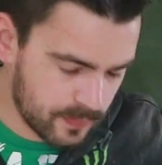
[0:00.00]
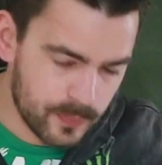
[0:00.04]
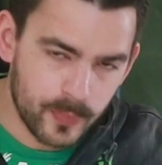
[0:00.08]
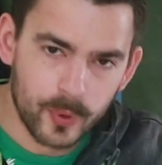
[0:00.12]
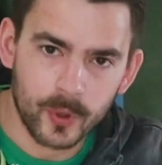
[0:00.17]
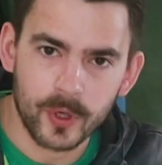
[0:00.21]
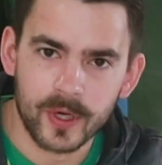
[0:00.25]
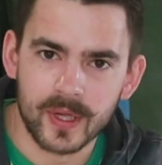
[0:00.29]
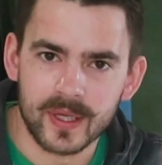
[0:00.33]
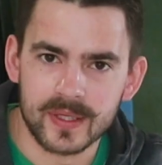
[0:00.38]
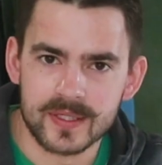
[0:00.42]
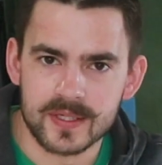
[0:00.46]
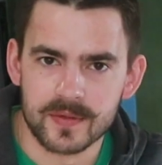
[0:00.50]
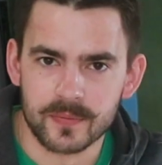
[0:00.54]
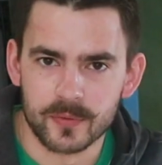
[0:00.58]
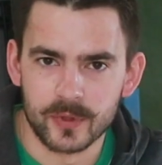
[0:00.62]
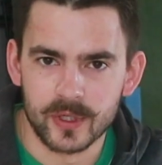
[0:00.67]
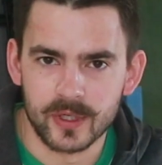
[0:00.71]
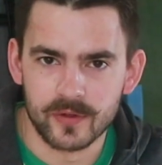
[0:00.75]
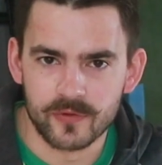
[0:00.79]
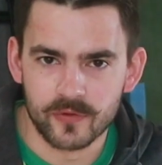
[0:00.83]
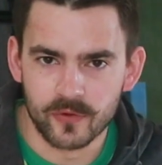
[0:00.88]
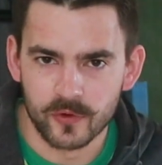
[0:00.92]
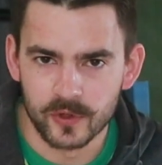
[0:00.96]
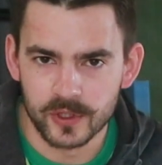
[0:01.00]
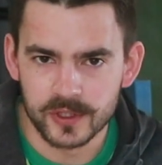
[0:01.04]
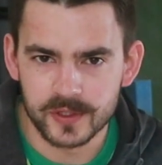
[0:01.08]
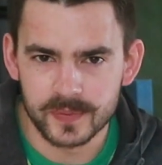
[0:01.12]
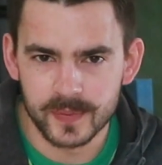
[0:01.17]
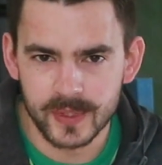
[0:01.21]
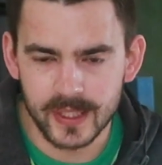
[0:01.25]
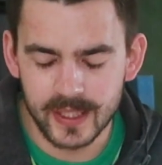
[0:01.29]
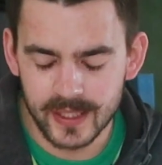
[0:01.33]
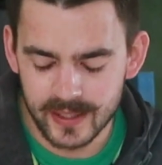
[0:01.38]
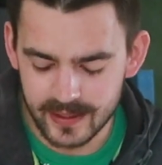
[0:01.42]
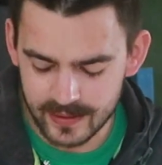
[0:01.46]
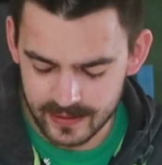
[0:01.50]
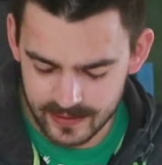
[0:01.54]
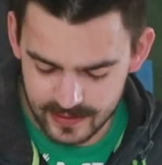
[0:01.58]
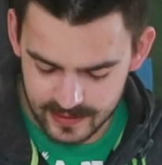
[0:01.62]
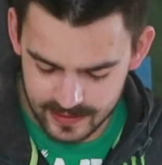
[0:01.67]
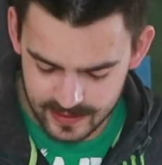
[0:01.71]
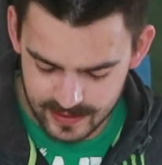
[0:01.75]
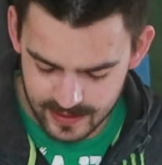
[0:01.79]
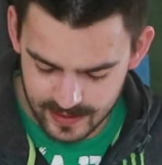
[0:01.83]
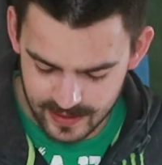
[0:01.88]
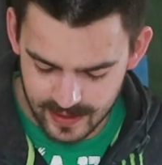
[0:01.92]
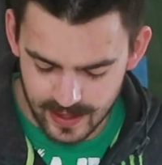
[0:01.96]
putting some reinforcement in.
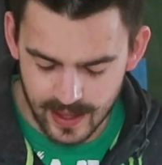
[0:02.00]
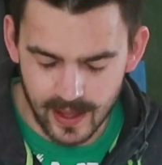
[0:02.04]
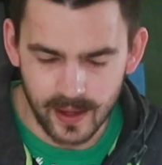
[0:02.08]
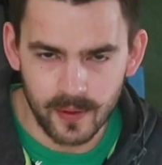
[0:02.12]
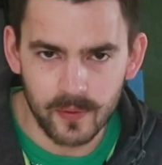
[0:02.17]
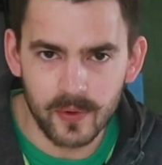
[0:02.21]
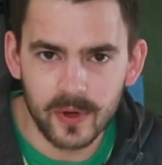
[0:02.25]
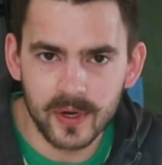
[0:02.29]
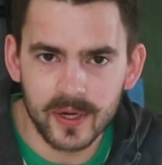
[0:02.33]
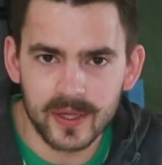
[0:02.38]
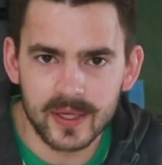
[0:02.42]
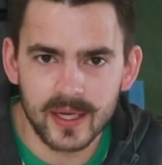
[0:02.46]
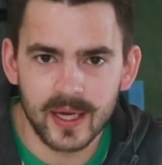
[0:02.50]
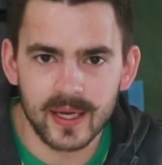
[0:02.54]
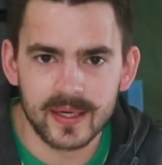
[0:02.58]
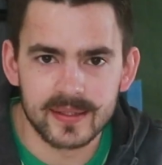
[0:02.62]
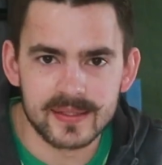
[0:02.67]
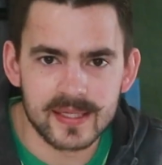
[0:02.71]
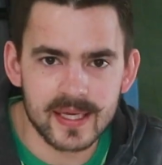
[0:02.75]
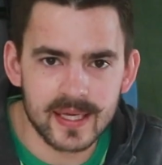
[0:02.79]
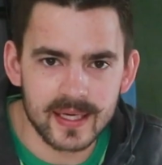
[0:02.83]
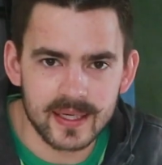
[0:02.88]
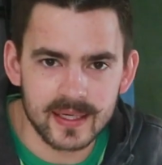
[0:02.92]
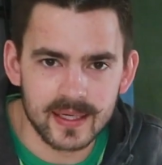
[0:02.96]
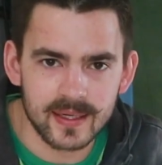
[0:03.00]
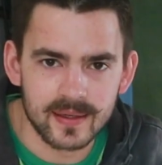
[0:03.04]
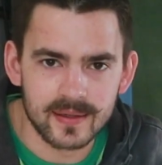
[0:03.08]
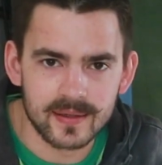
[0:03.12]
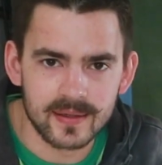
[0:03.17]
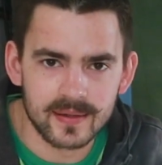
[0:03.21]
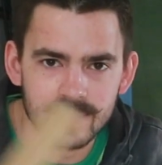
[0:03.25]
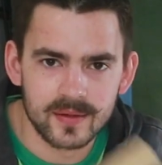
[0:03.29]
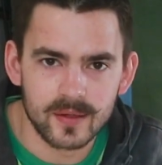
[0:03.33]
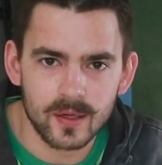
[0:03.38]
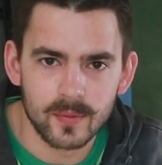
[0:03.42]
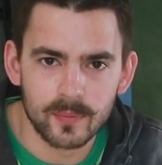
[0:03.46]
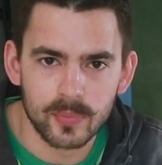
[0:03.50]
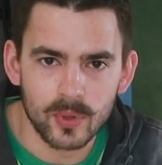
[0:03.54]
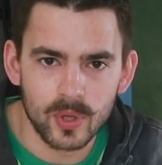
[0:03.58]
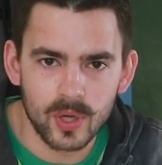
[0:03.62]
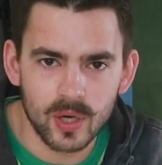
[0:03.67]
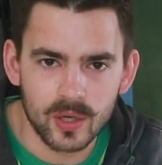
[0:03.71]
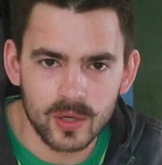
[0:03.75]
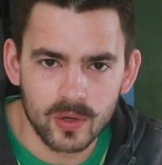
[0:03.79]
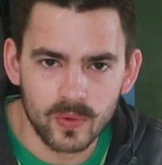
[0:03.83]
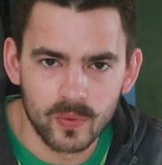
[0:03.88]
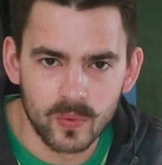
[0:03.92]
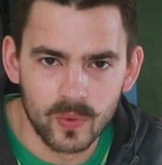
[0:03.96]
I want to kind of take a
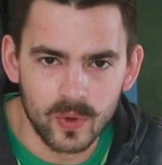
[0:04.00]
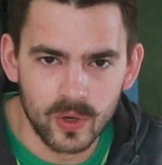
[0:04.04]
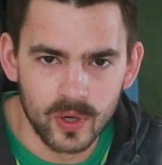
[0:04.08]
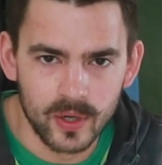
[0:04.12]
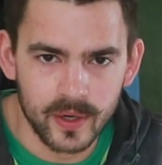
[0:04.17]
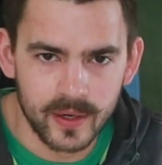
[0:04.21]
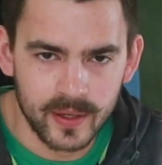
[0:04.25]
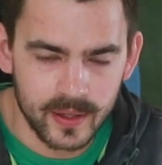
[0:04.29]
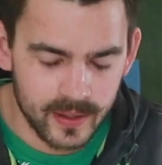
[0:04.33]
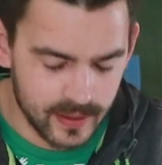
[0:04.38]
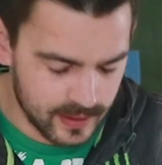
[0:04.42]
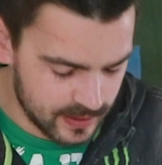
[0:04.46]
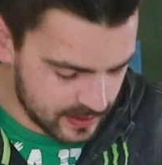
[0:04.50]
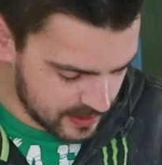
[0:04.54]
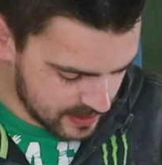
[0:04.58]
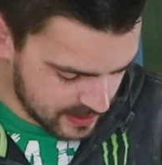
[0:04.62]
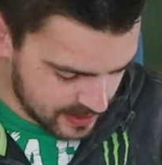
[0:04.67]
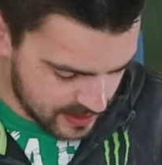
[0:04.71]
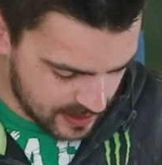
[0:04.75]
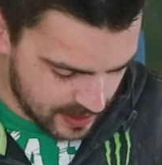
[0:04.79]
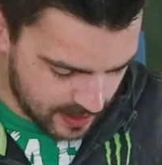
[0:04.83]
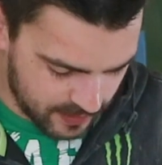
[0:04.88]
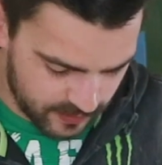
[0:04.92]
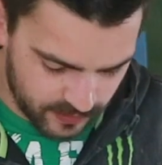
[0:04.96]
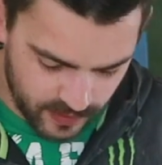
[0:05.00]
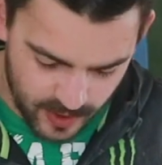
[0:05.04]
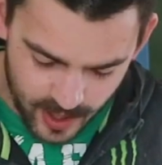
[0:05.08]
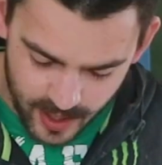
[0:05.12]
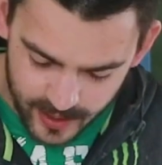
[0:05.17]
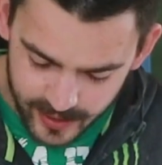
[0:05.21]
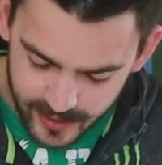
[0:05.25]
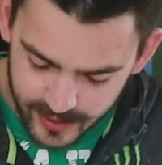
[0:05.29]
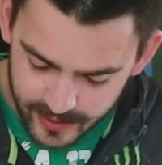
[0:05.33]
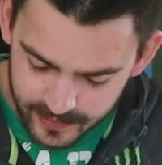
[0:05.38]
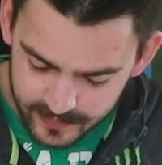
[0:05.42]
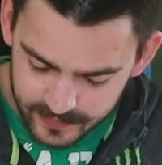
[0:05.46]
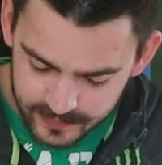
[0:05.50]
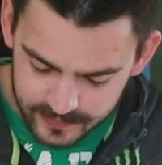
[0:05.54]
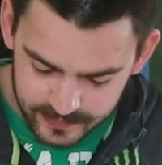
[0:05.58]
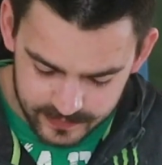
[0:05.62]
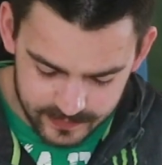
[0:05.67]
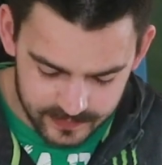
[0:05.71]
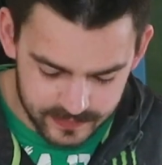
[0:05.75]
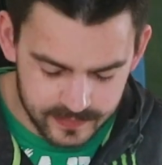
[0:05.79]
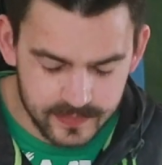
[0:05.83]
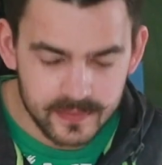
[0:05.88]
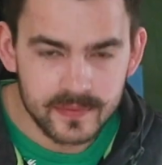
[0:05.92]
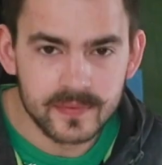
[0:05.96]
block of wood and run it
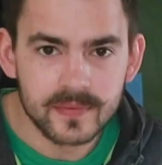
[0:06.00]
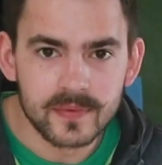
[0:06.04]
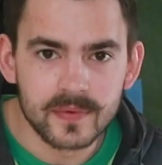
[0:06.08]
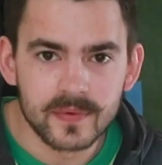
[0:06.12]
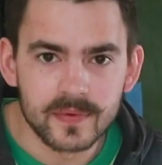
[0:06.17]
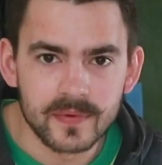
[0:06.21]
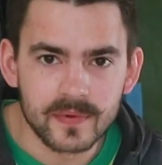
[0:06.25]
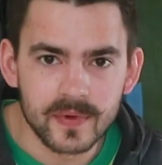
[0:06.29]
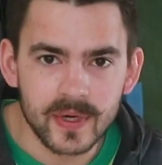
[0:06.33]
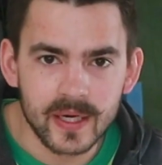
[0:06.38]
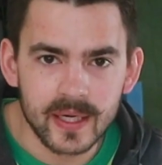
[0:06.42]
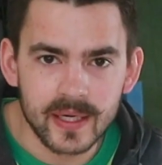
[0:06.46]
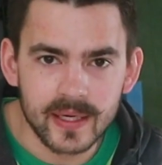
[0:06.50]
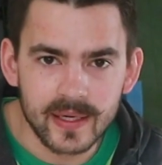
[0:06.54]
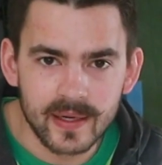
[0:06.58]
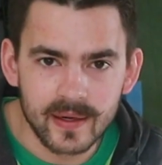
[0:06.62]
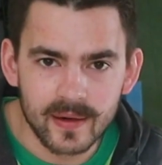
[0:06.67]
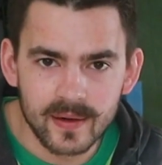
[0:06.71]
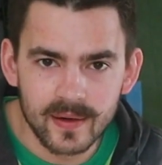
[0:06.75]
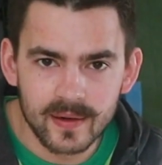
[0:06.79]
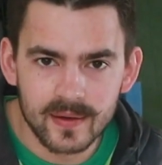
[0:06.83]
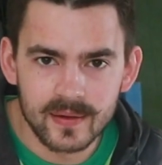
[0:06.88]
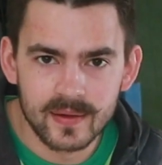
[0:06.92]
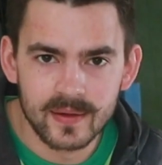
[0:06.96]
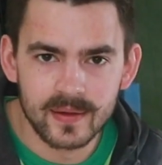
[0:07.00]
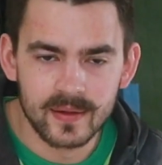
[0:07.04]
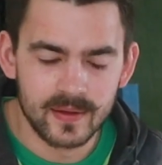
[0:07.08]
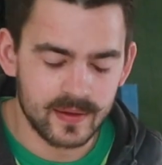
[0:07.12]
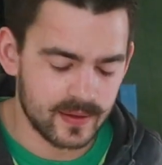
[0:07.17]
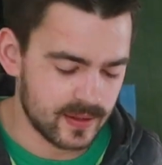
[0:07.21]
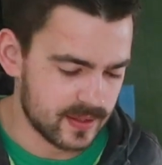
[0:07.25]
right here.